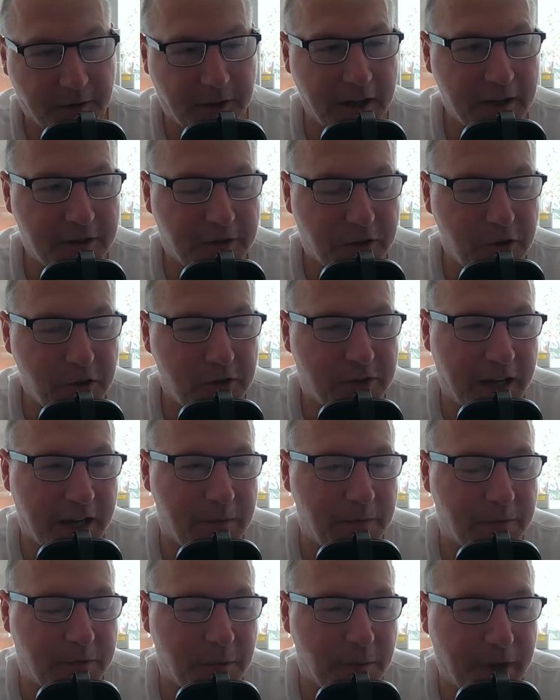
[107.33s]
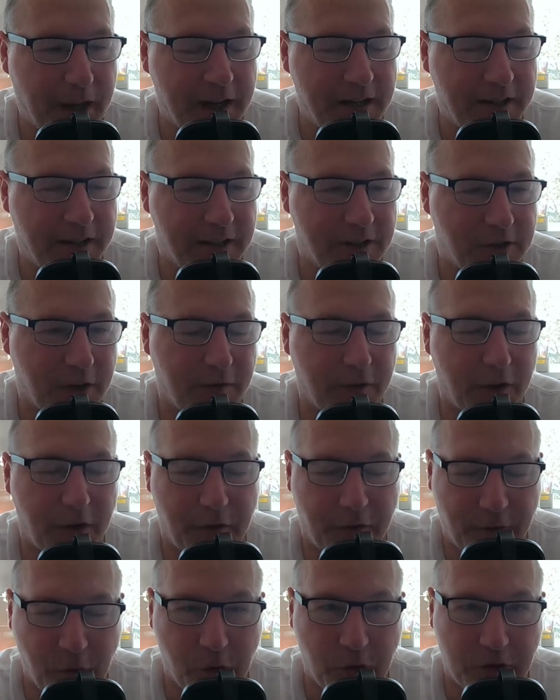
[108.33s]
these two teams have played each other
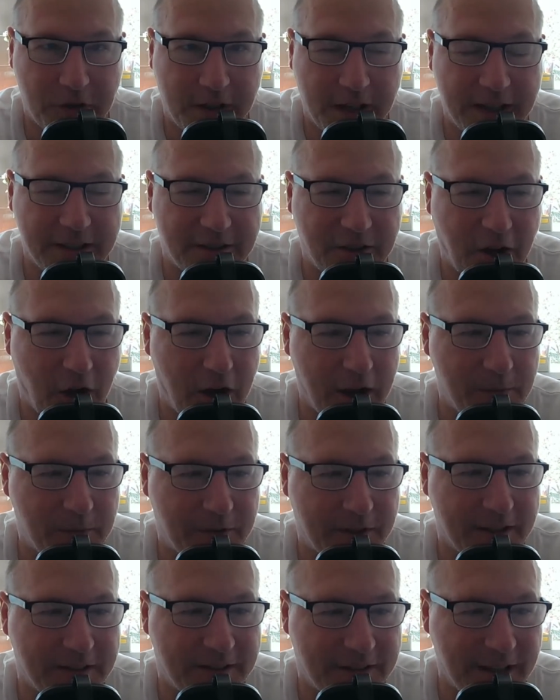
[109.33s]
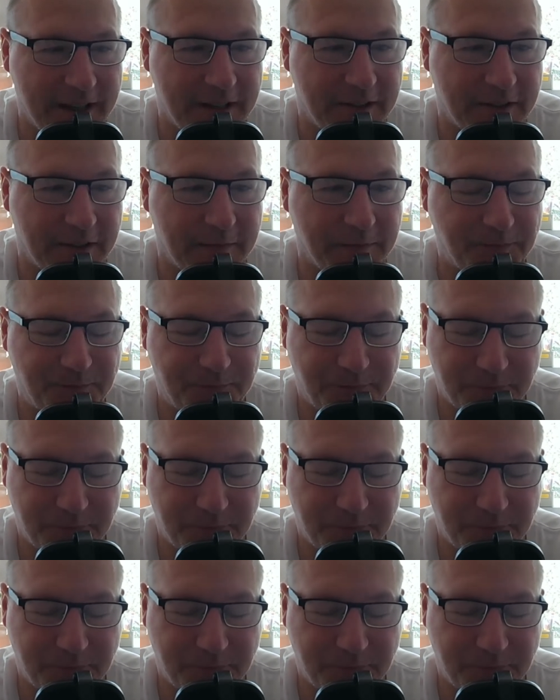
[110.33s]
14 times this season.